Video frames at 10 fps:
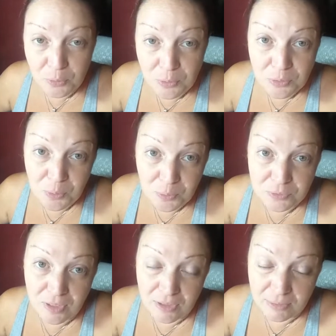throat the whole
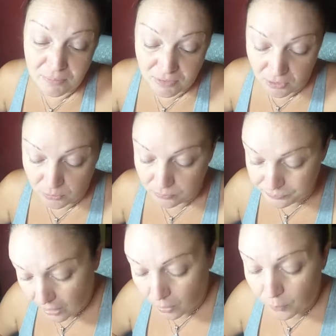time so
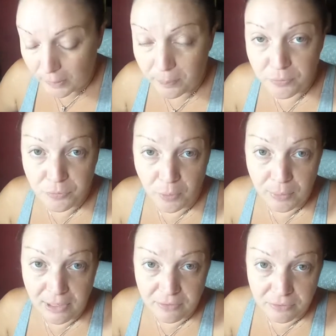a week before
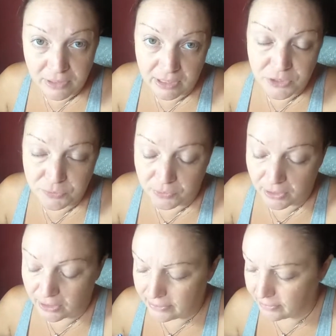we left for Nashville
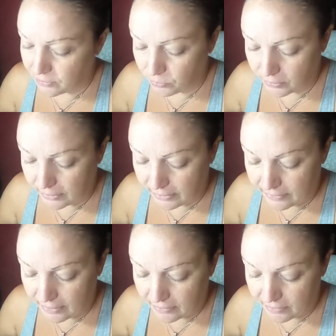I got this really
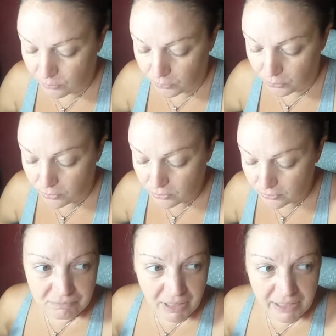intense sore throat
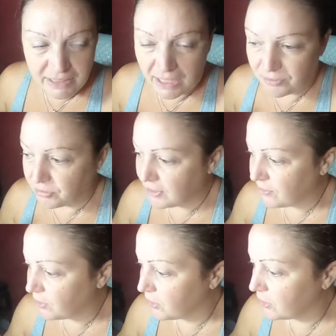I didn't have a
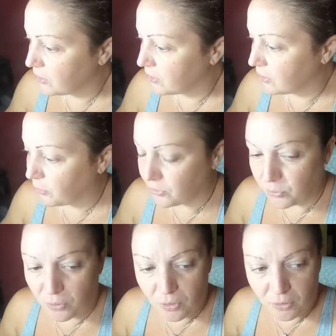fever there was no
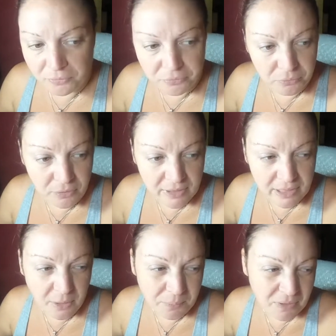cough
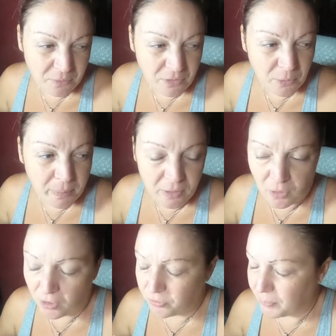really I mean a little bit of
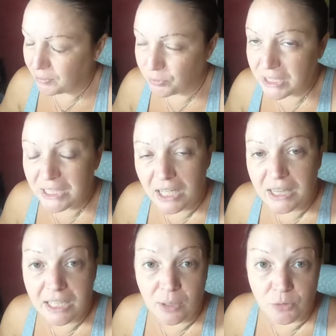cough but really
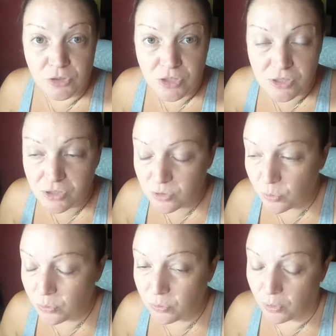nothing else just a
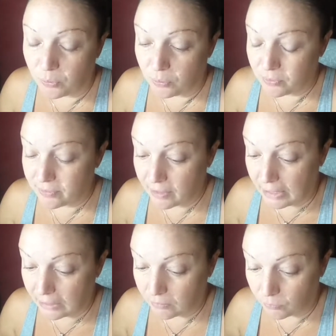sore throat it was
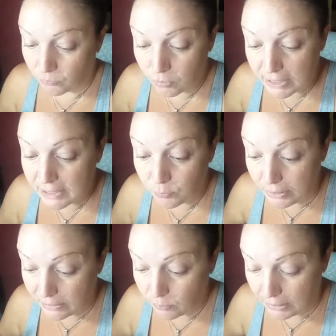like really
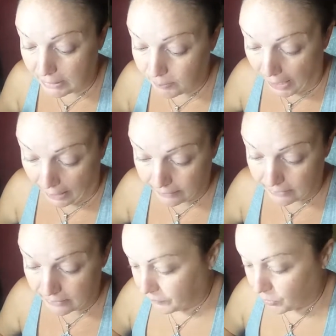really really bad
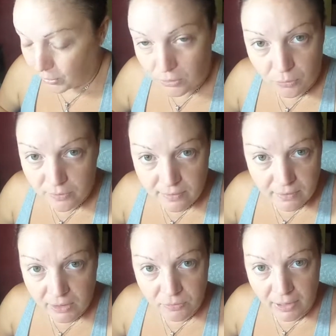so I knew it wasn't
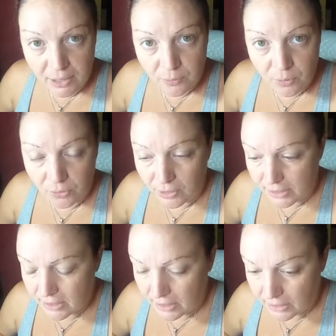like viral or
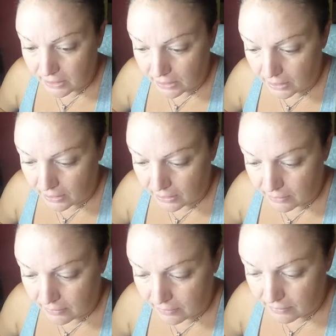anything
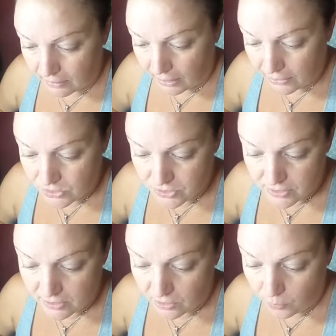and I just
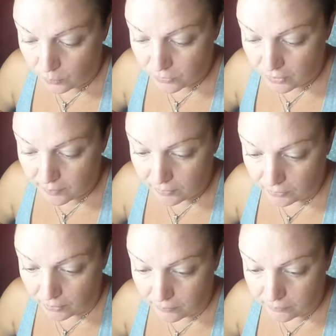didn't know where it was coming
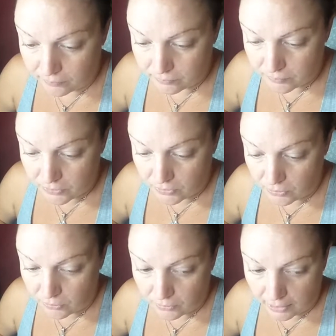from
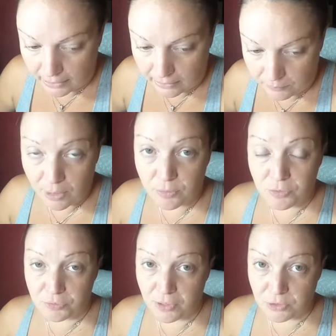so it, it was a
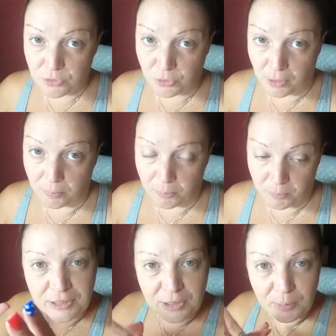fun trip
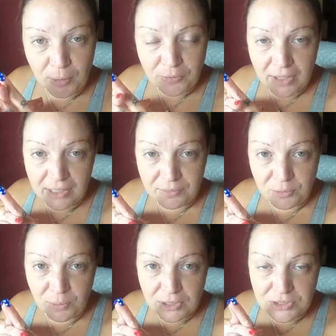you can hear about that if
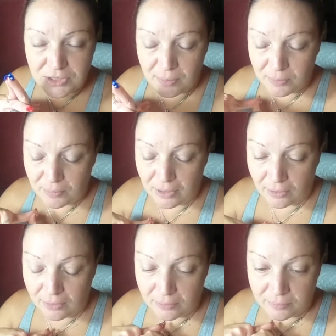you watch some of
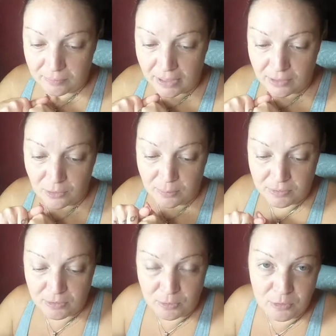uh, my other
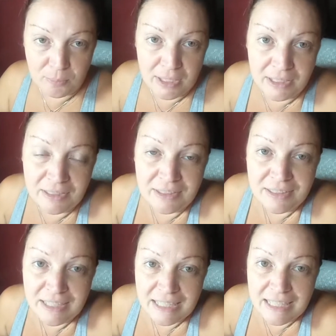episodes my
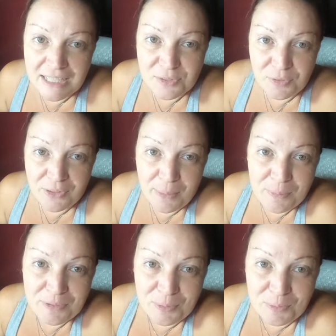Nashville
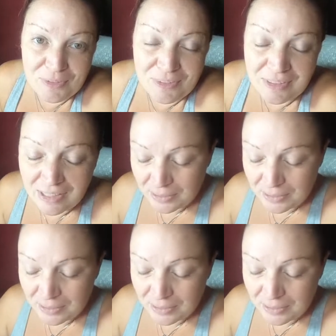episodes.